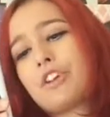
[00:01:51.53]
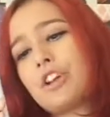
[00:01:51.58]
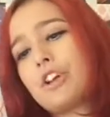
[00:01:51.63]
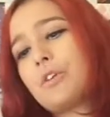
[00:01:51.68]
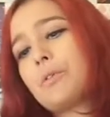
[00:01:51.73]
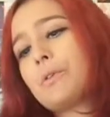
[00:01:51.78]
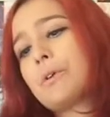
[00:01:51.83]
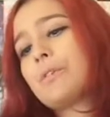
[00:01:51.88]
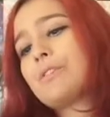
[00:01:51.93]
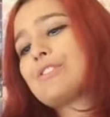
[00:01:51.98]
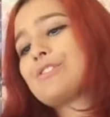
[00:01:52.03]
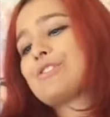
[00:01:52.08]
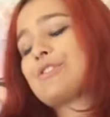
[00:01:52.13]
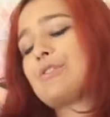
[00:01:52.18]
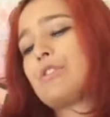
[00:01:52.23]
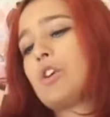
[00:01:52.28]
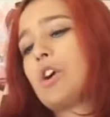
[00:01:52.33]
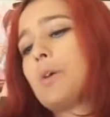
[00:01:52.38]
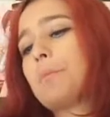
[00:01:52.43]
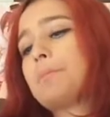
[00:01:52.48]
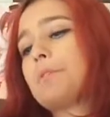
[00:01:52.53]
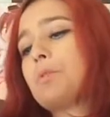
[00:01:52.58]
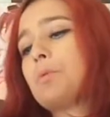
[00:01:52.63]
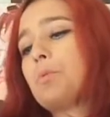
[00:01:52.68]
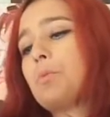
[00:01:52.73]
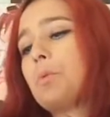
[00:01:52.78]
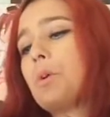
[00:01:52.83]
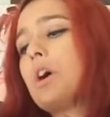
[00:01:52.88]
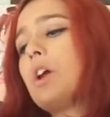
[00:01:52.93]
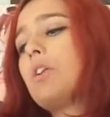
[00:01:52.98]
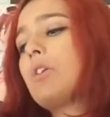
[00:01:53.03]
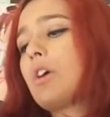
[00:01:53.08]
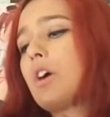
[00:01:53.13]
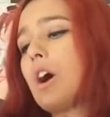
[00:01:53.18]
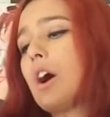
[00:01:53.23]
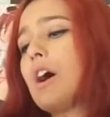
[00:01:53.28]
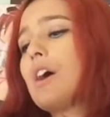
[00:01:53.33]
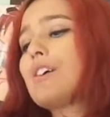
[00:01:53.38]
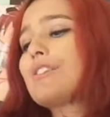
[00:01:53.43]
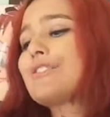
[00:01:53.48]
euros from the Roll
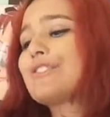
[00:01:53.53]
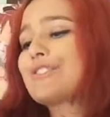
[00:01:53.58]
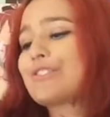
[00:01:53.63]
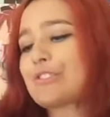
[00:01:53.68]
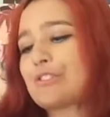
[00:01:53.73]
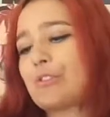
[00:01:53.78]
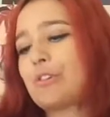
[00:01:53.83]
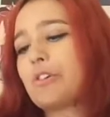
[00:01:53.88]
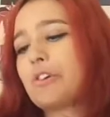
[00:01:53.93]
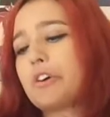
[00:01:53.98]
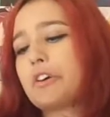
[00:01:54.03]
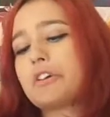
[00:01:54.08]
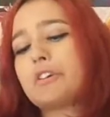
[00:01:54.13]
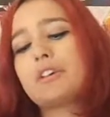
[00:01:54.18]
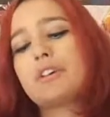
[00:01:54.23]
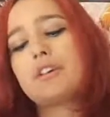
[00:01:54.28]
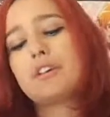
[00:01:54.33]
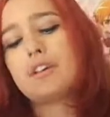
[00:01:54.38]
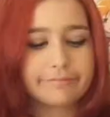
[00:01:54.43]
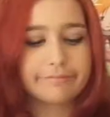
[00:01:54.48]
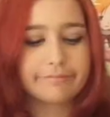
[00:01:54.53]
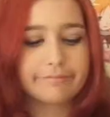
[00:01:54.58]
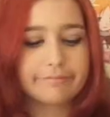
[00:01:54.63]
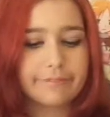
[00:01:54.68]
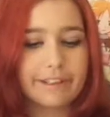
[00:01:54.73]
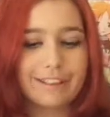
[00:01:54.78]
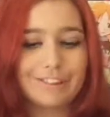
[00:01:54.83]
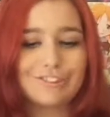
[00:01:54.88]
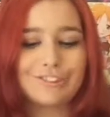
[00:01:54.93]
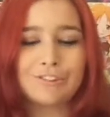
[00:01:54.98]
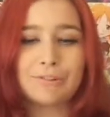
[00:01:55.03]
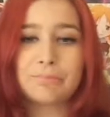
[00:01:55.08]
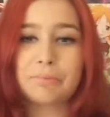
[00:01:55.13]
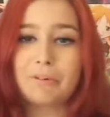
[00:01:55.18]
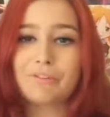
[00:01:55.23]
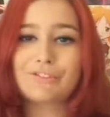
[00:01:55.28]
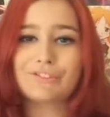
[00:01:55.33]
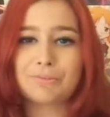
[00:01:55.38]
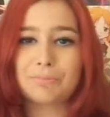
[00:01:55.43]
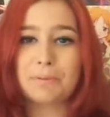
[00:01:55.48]
Cost store. It's
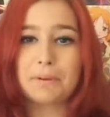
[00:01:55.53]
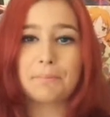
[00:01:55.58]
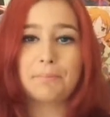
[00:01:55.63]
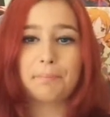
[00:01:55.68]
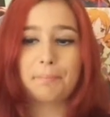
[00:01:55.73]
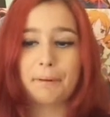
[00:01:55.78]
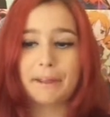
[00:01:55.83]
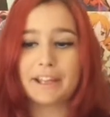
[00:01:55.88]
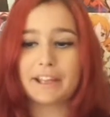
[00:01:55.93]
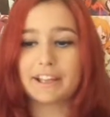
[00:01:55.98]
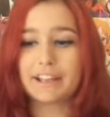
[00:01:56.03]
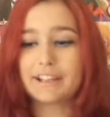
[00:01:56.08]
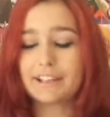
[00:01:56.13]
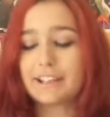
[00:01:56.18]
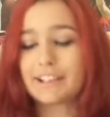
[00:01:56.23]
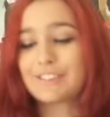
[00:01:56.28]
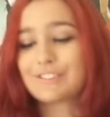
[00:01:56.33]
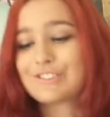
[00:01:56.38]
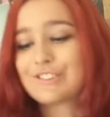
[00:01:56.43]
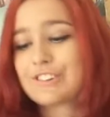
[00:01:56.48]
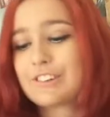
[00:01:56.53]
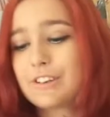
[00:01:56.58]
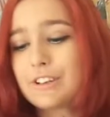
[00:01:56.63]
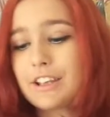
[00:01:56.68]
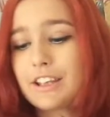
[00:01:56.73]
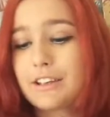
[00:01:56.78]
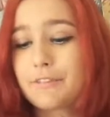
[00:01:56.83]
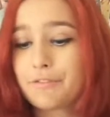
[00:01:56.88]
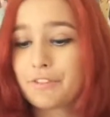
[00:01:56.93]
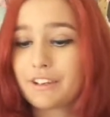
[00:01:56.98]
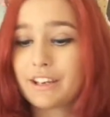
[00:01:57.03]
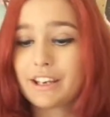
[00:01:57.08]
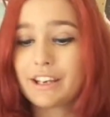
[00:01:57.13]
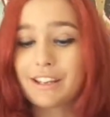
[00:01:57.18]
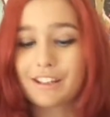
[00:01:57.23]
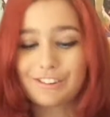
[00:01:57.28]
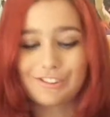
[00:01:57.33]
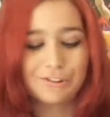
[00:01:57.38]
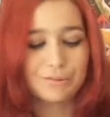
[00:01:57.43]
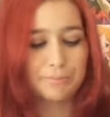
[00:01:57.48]
supposed to be pink. Let's see if it
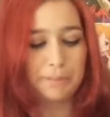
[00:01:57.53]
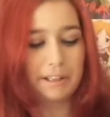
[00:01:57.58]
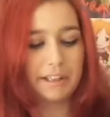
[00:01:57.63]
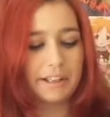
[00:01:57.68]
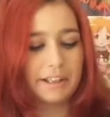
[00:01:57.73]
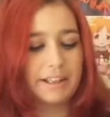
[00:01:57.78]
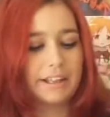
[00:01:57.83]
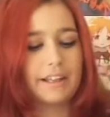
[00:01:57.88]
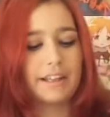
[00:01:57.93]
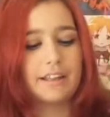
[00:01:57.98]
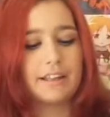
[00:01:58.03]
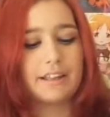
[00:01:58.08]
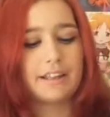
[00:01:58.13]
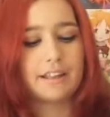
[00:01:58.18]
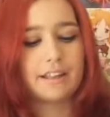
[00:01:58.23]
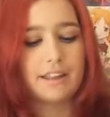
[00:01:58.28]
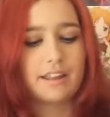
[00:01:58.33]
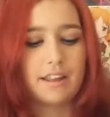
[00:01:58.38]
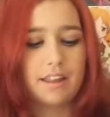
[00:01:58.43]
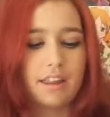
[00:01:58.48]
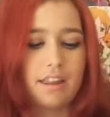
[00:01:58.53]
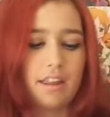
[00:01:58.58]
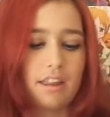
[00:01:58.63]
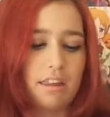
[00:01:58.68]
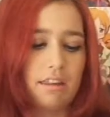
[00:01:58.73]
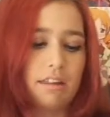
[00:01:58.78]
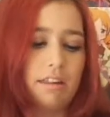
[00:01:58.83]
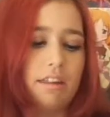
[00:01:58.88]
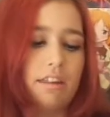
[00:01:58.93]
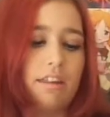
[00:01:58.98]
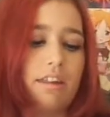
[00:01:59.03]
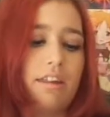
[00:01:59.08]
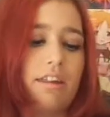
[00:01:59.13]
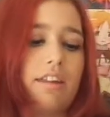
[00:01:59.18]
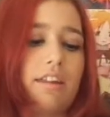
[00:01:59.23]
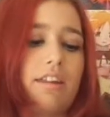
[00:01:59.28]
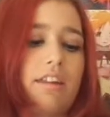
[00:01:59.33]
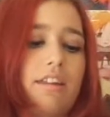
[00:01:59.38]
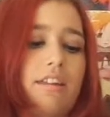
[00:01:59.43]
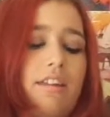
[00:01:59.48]
is pink. Uh,
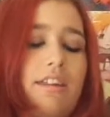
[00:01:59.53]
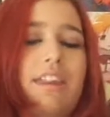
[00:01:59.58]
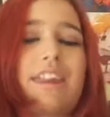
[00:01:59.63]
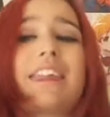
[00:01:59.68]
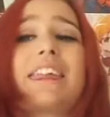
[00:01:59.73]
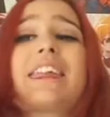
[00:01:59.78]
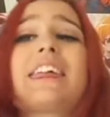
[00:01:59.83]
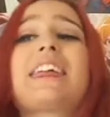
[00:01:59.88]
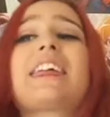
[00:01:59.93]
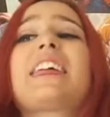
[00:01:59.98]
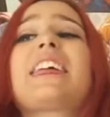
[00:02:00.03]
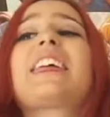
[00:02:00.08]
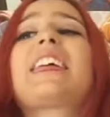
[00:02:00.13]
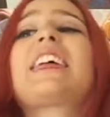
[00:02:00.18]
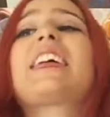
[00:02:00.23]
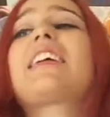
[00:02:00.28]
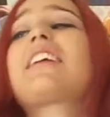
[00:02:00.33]
uh.